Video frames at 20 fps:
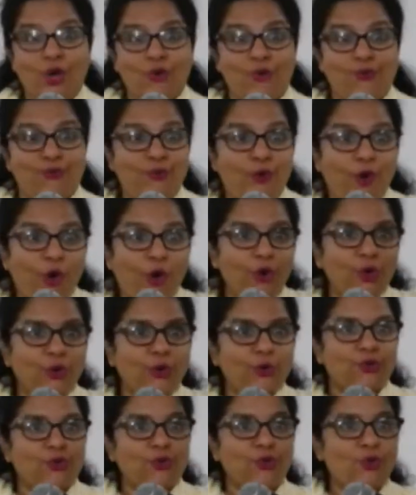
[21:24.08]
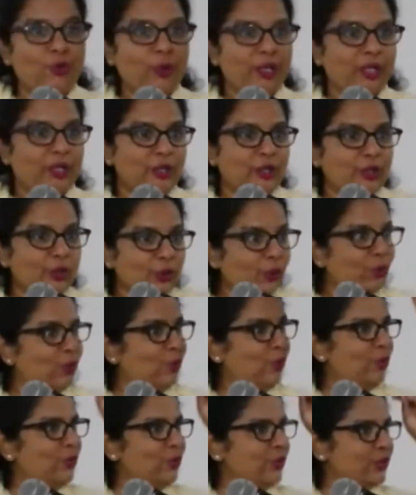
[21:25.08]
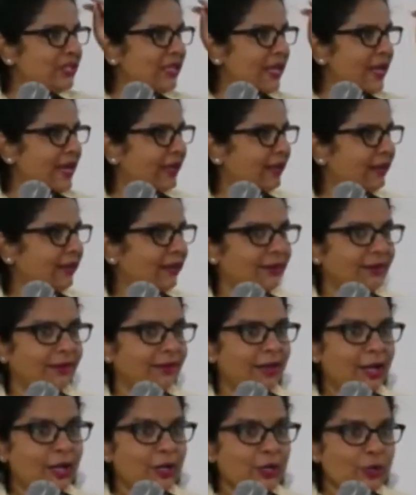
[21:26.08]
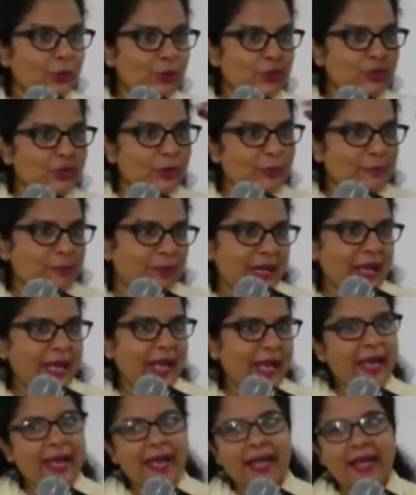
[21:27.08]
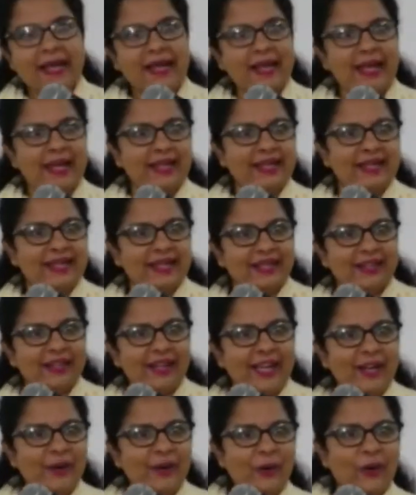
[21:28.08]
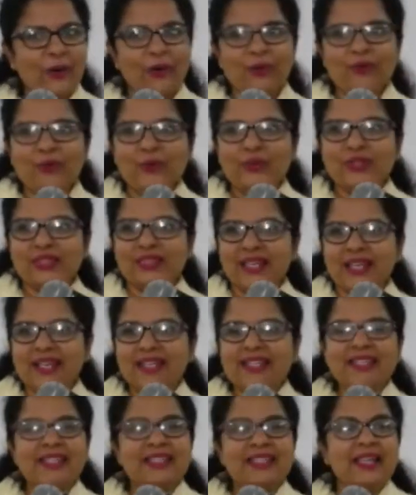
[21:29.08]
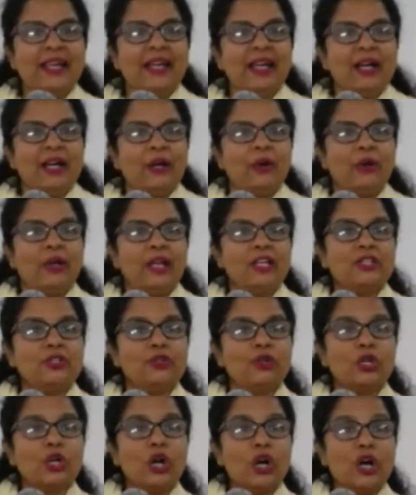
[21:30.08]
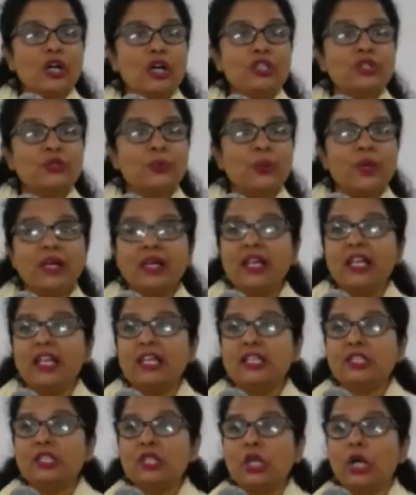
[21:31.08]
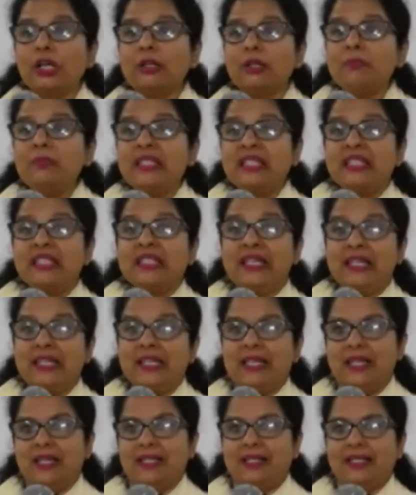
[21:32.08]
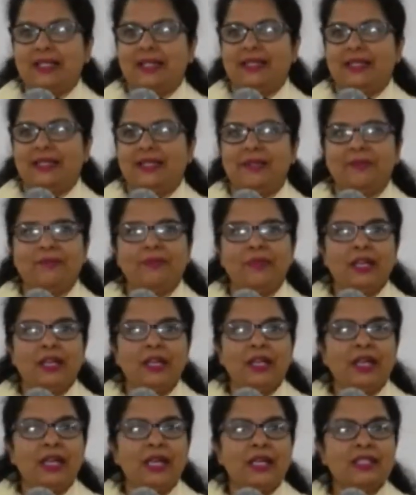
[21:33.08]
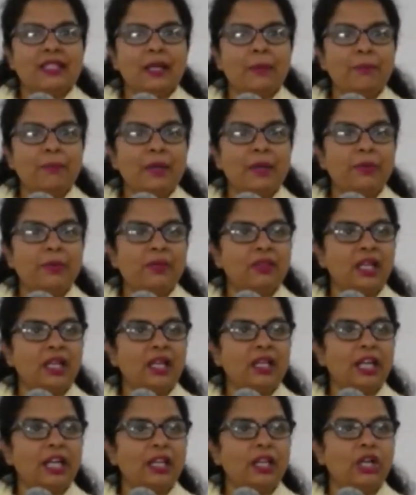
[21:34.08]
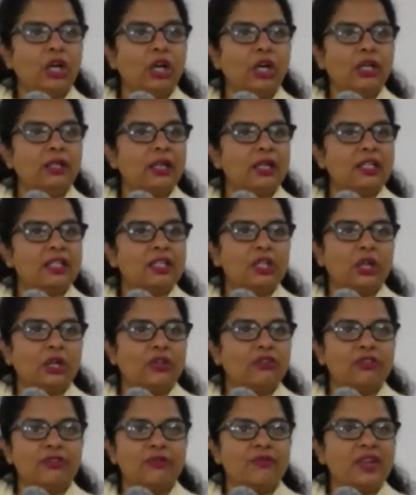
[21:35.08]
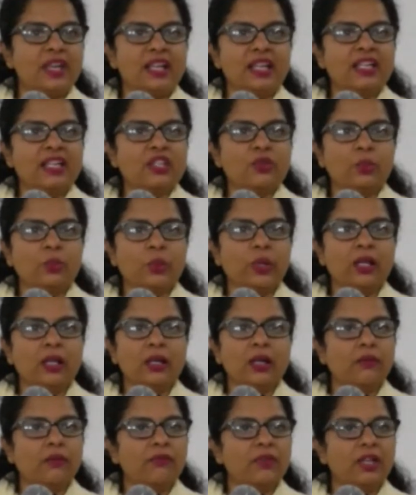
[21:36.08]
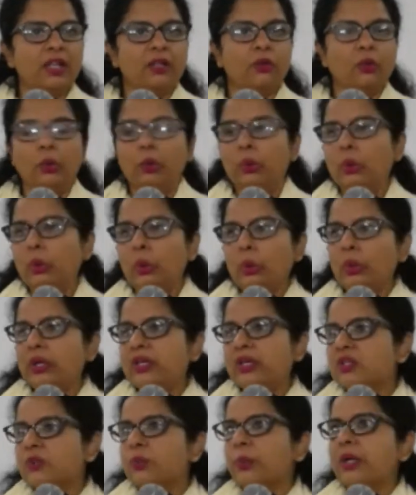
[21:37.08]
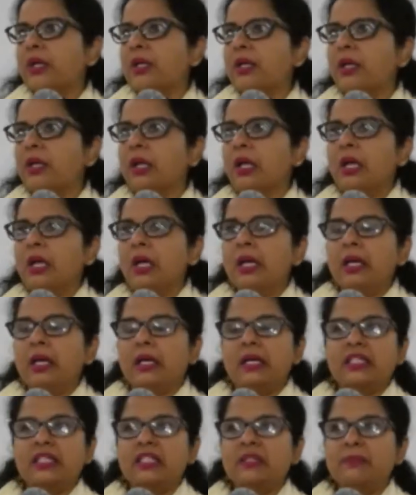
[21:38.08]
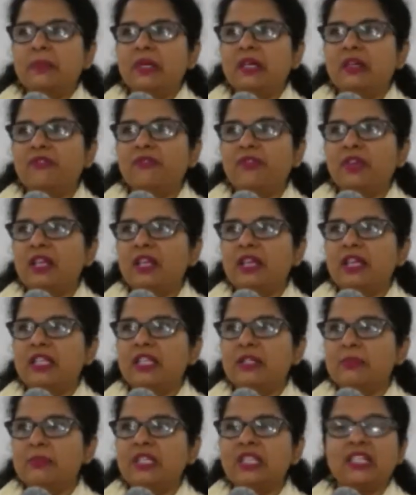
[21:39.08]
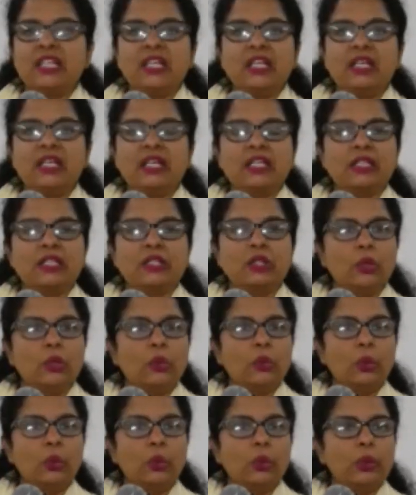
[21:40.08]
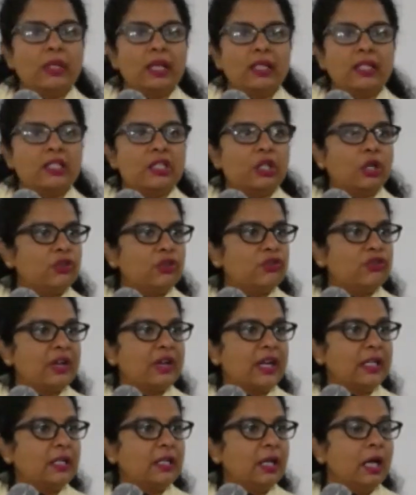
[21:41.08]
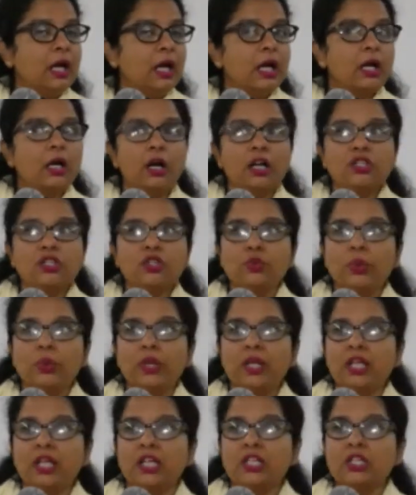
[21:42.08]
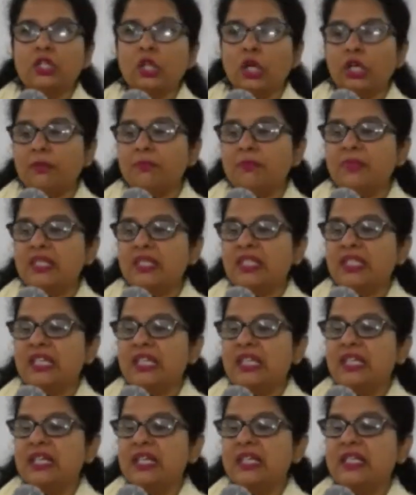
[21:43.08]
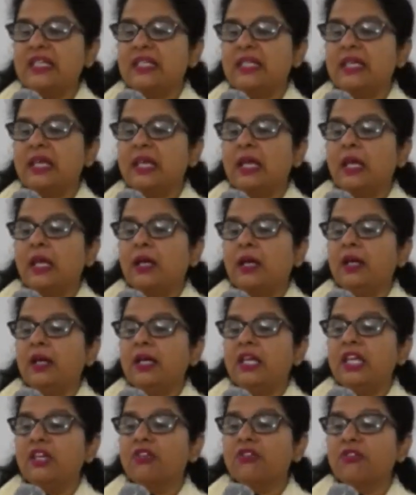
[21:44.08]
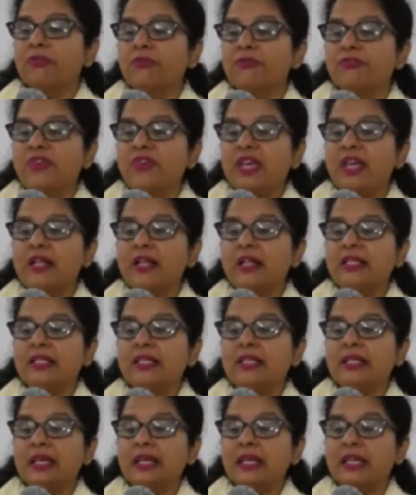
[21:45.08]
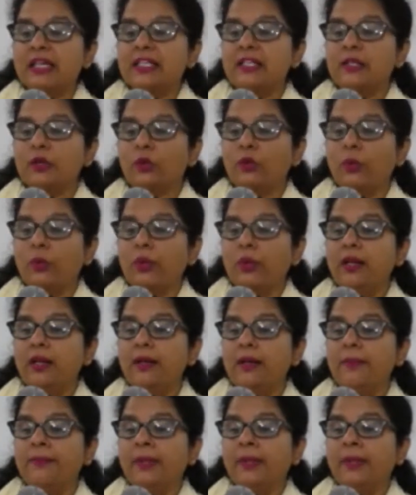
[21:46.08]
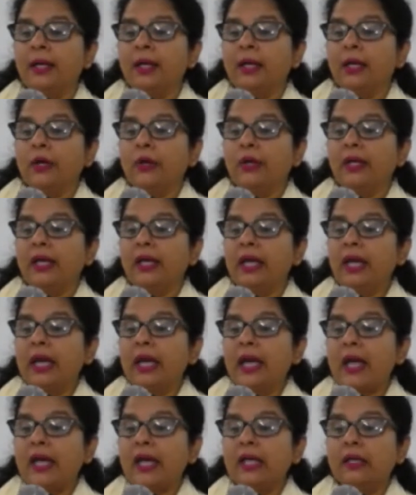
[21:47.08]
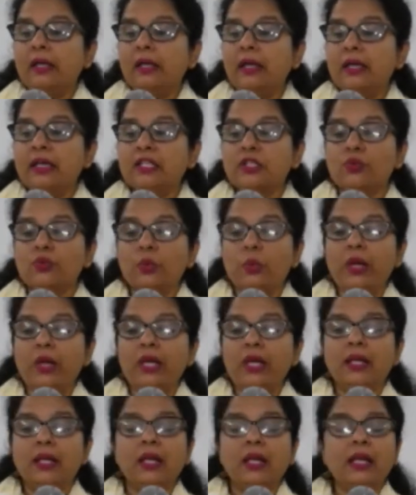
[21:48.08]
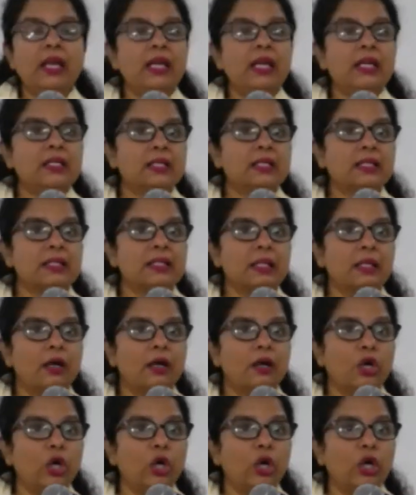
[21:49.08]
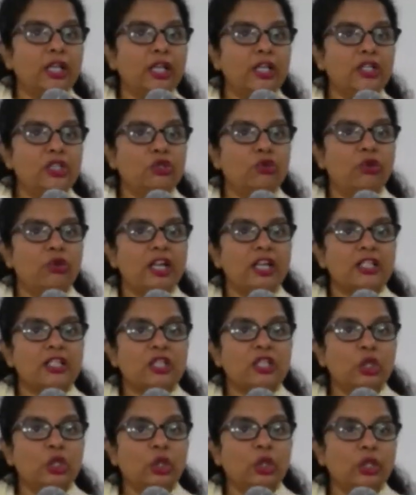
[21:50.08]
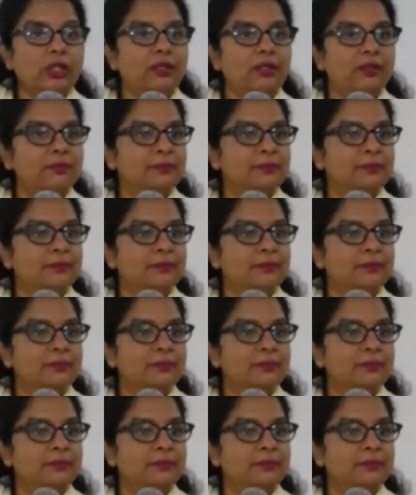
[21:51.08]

follow through with clues and uh, use your brain and uh, and all of those things okay so god's will is not mysterious okay some people think that god does not reveal his will we don't know his will his will is mysterious no that's not right god's will is not mysterious uh, he reveals his will okay and his will is according to his good